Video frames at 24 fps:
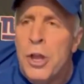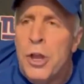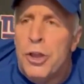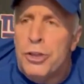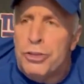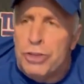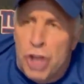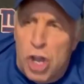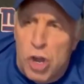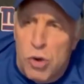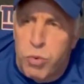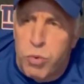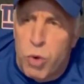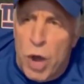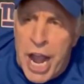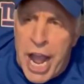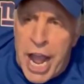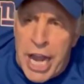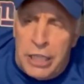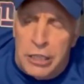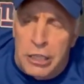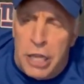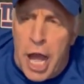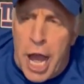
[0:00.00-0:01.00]
You
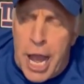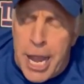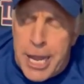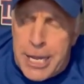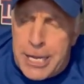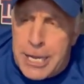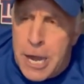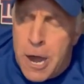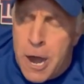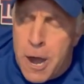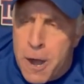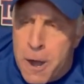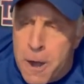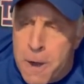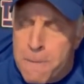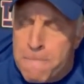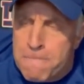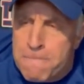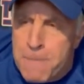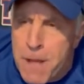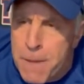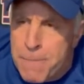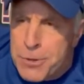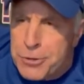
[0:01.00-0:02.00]
ran like,
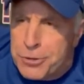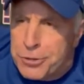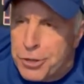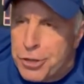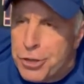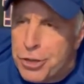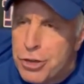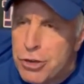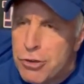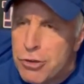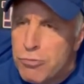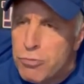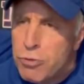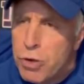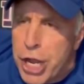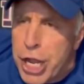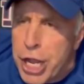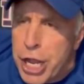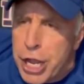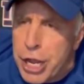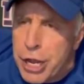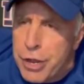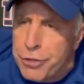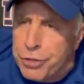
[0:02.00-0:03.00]
um, let me see, you
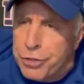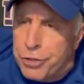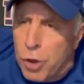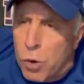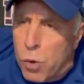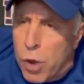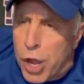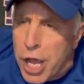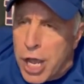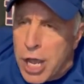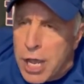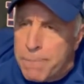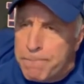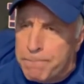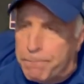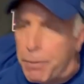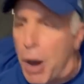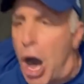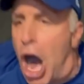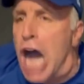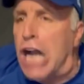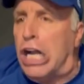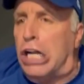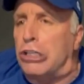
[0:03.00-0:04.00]
ran the way
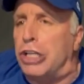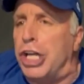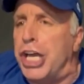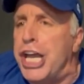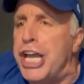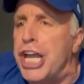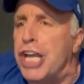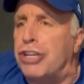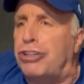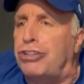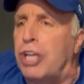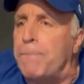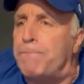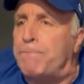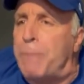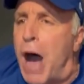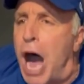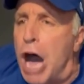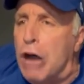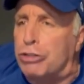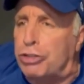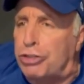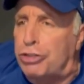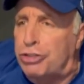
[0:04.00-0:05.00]
Barkley is
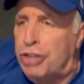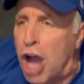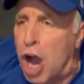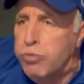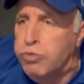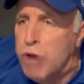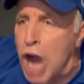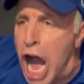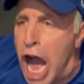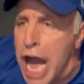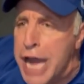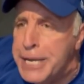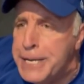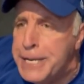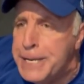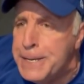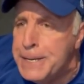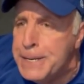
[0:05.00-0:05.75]
supposed to run.